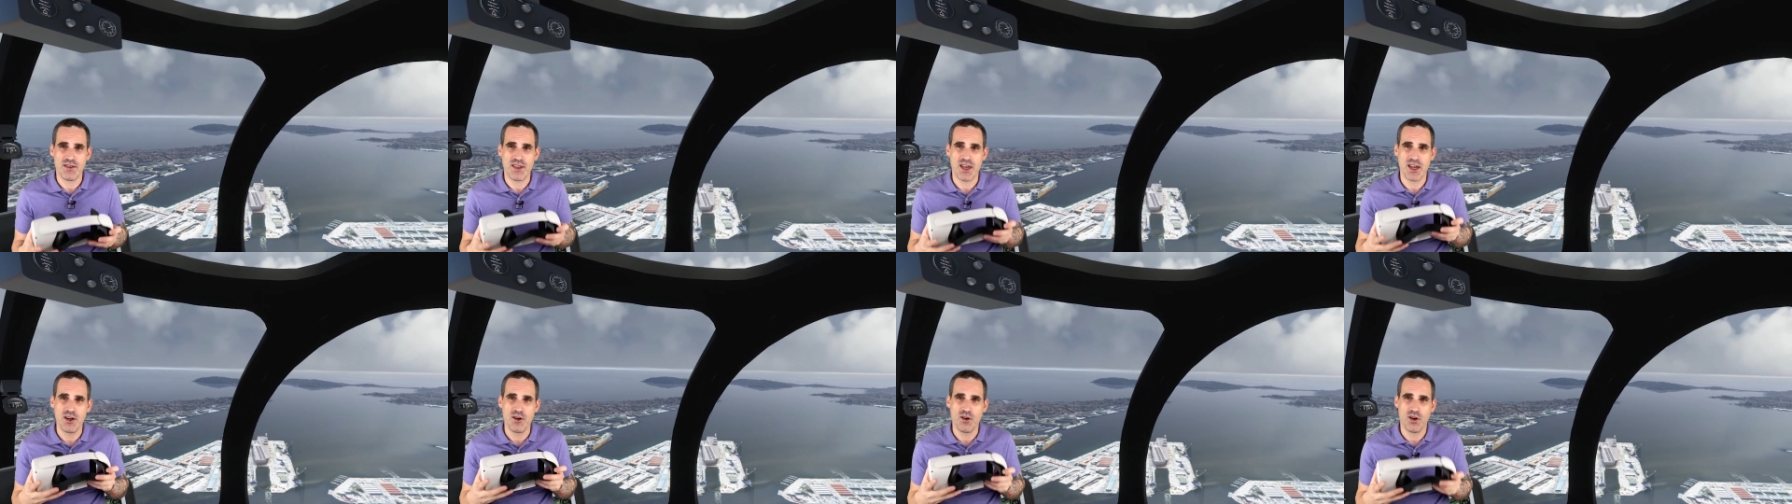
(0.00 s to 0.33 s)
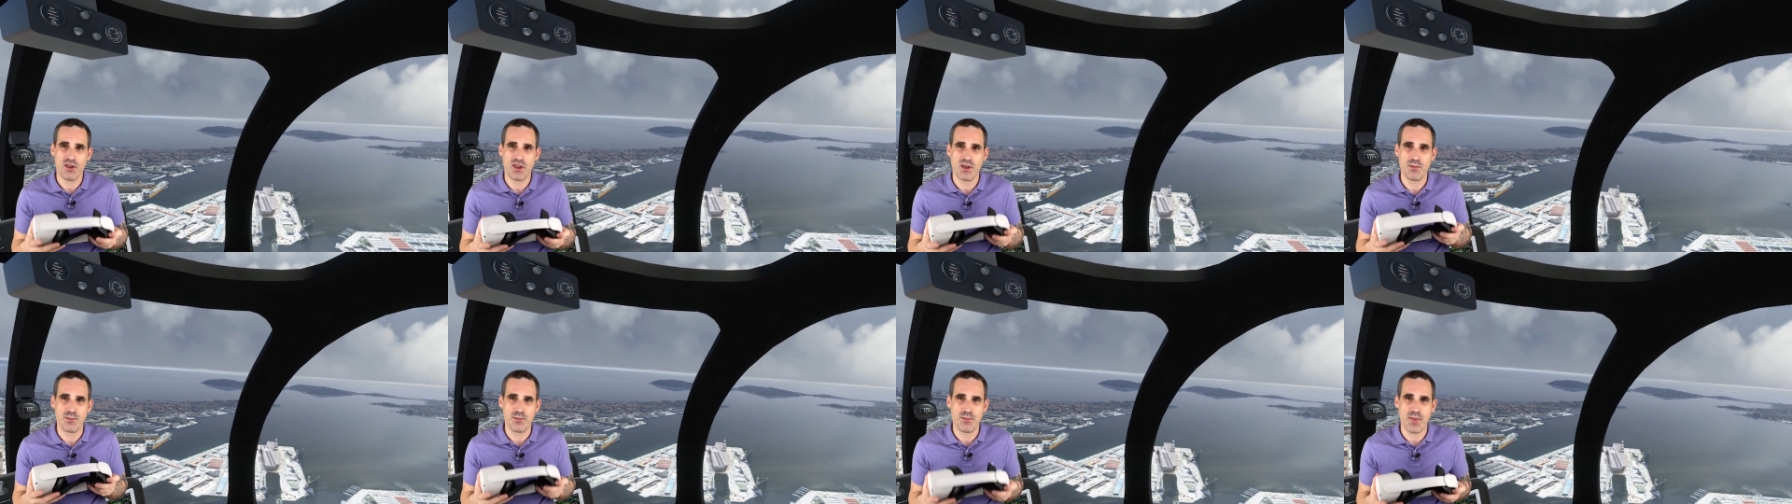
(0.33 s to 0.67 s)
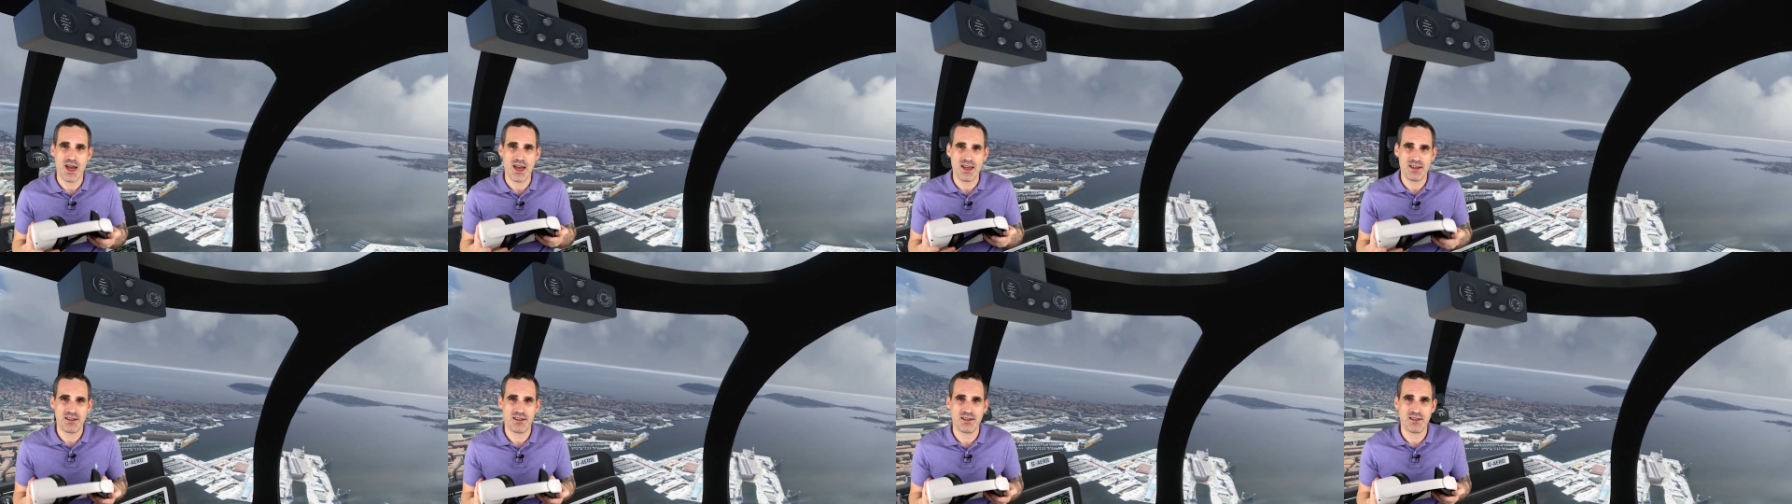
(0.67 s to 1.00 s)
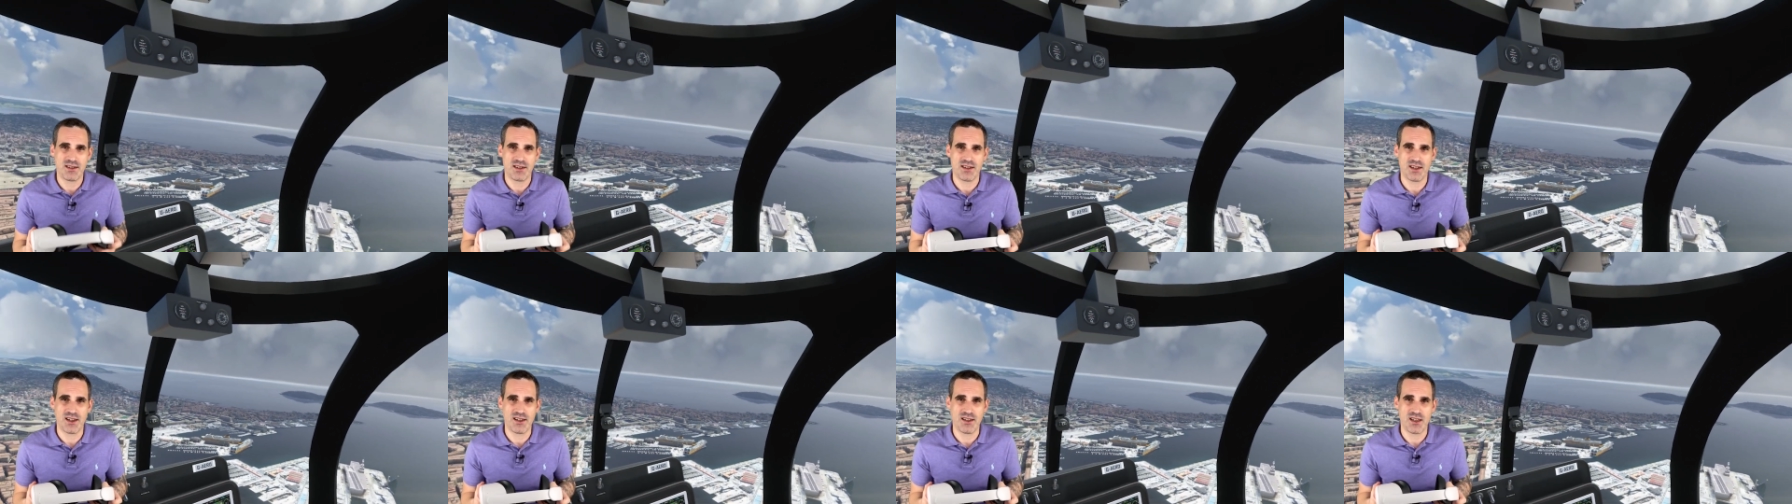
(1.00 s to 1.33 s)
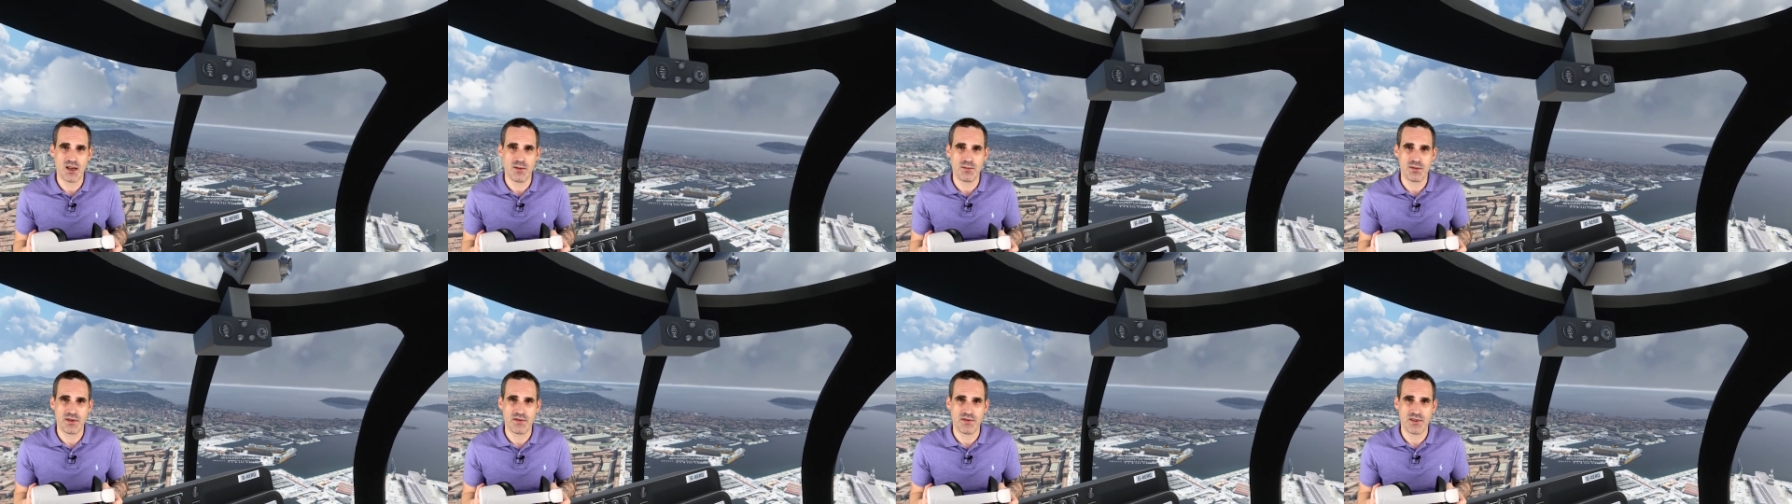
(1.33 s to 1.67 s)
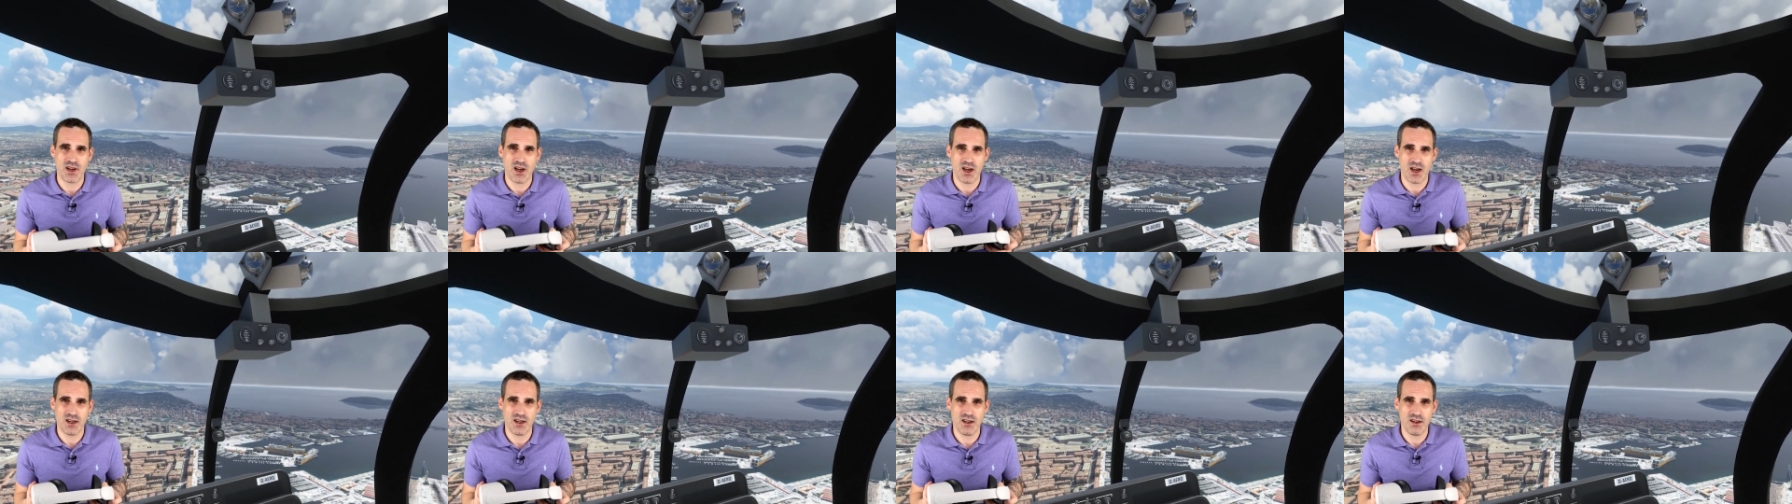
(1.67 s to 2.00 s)
They're not the best in terms of
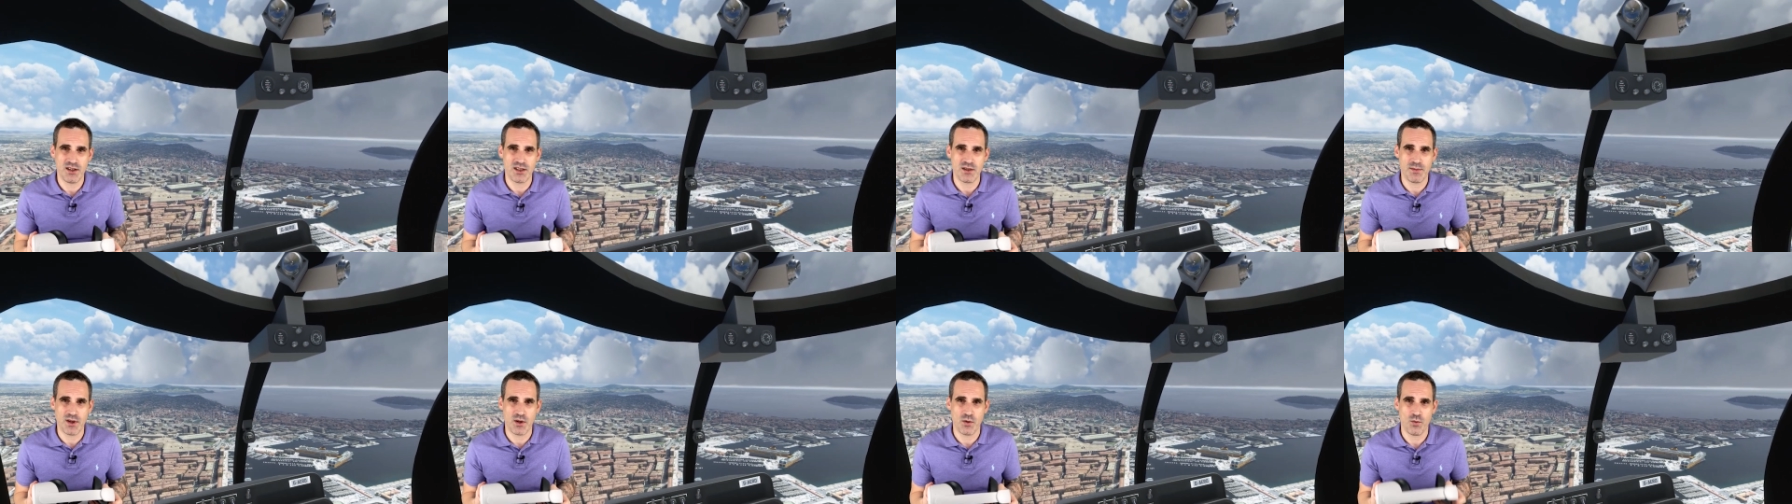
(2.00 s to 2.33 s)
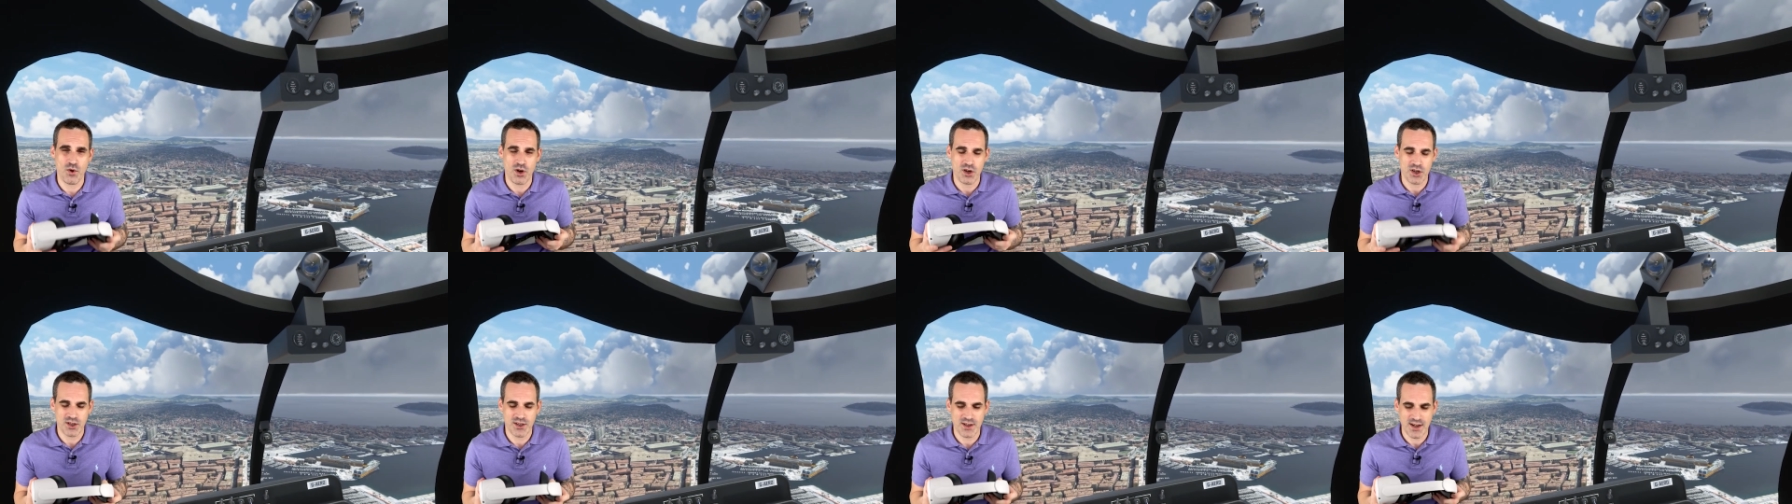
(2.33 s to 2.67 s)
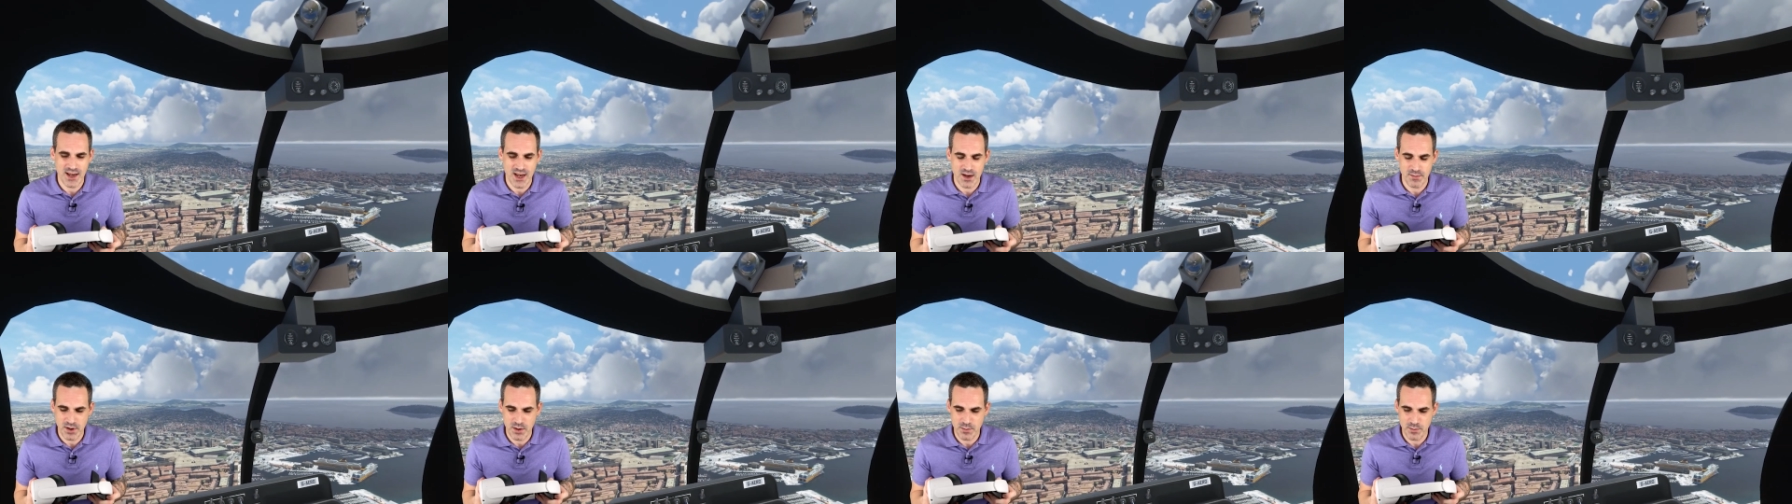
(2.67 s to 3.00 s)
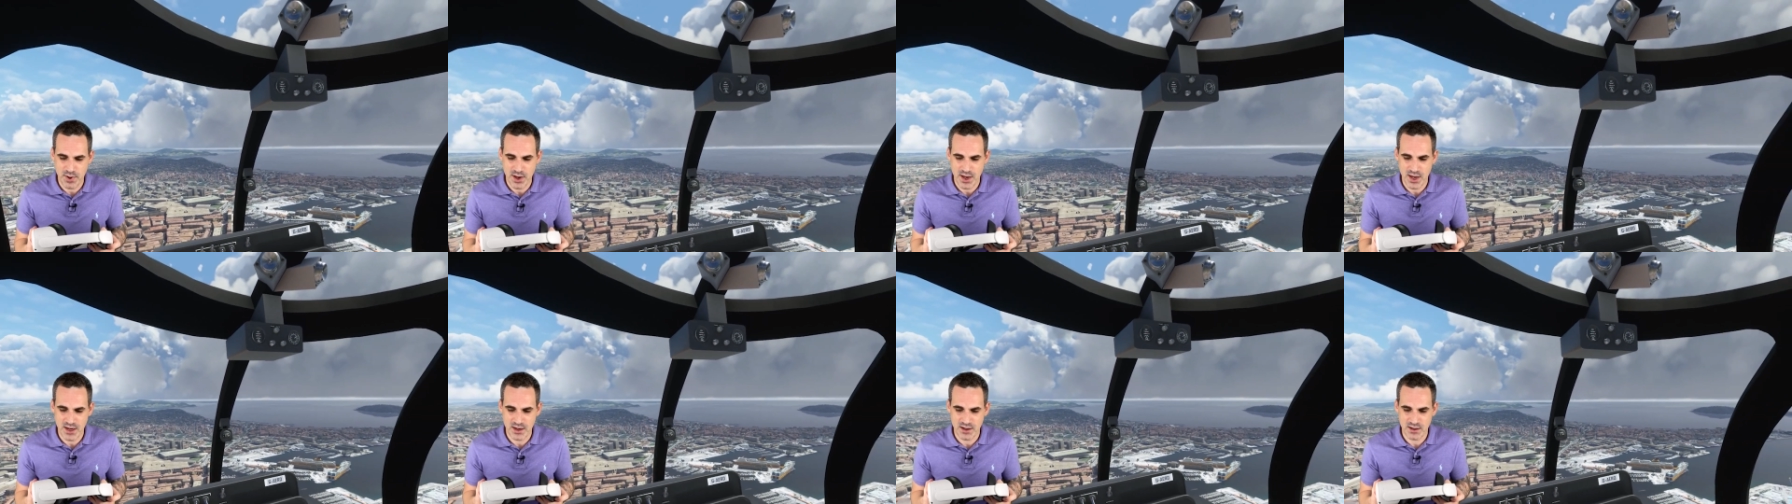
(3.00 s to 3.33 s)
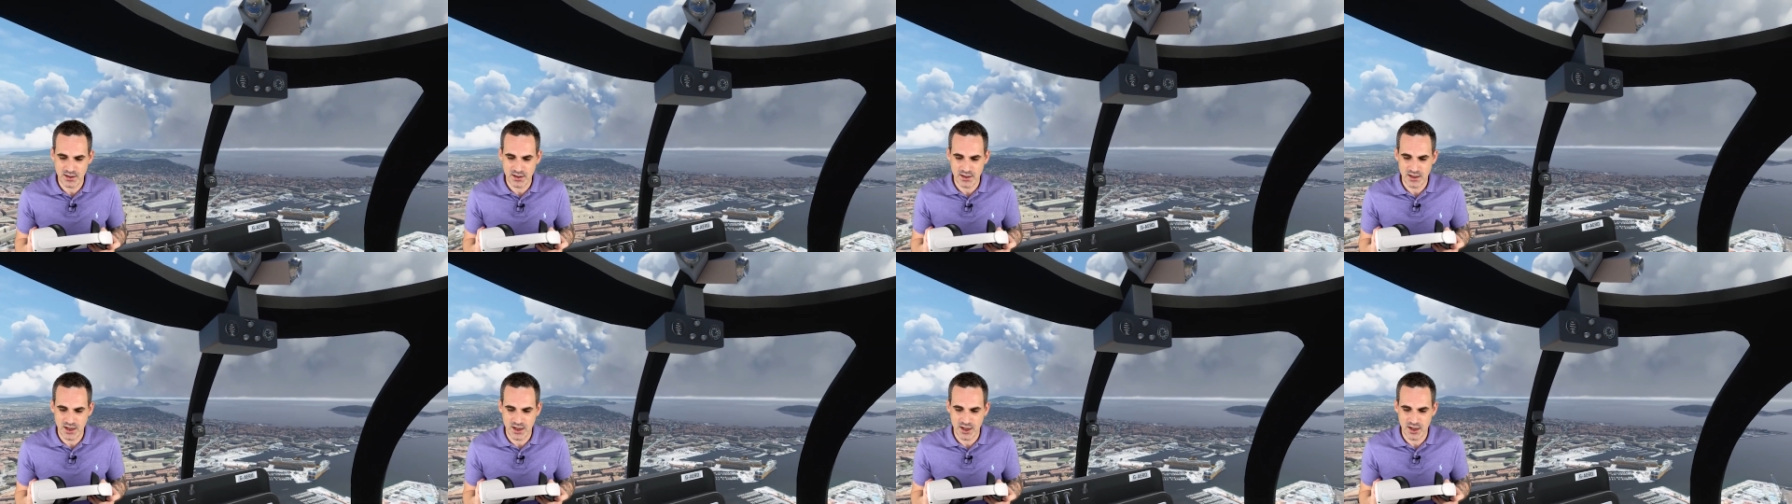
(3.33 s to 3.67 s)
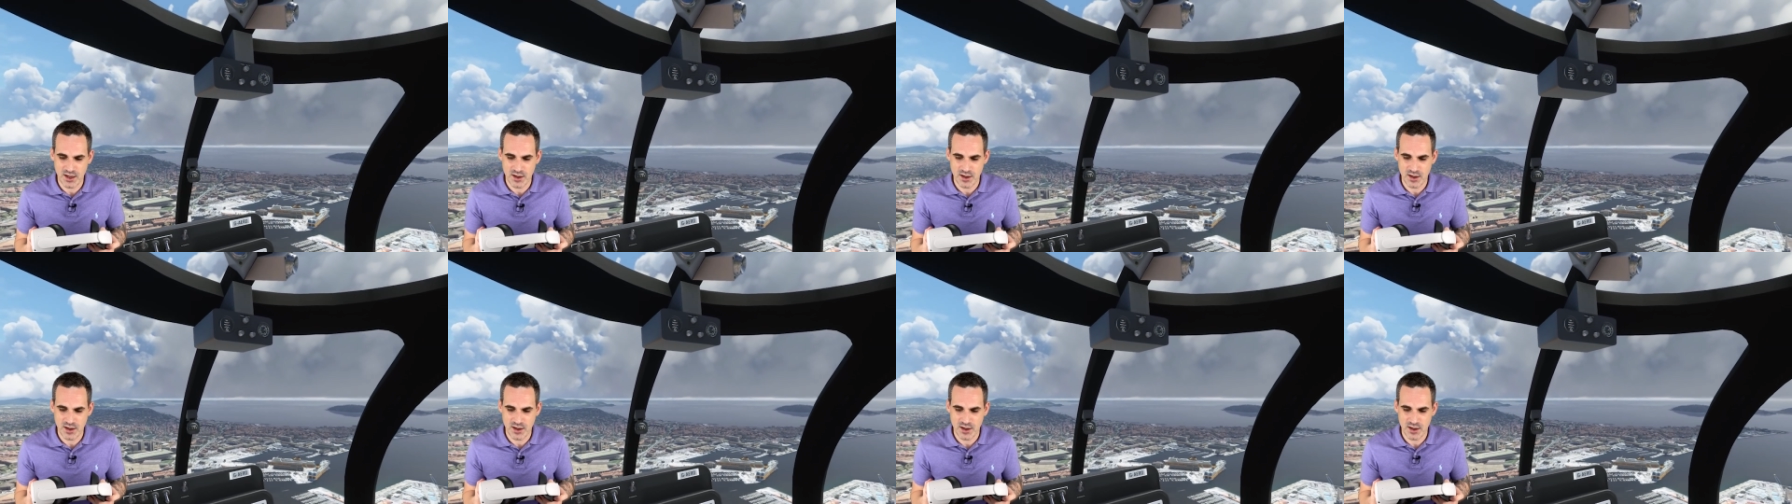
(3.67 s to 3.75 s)
colour. It's a bit washed out, a bit pale.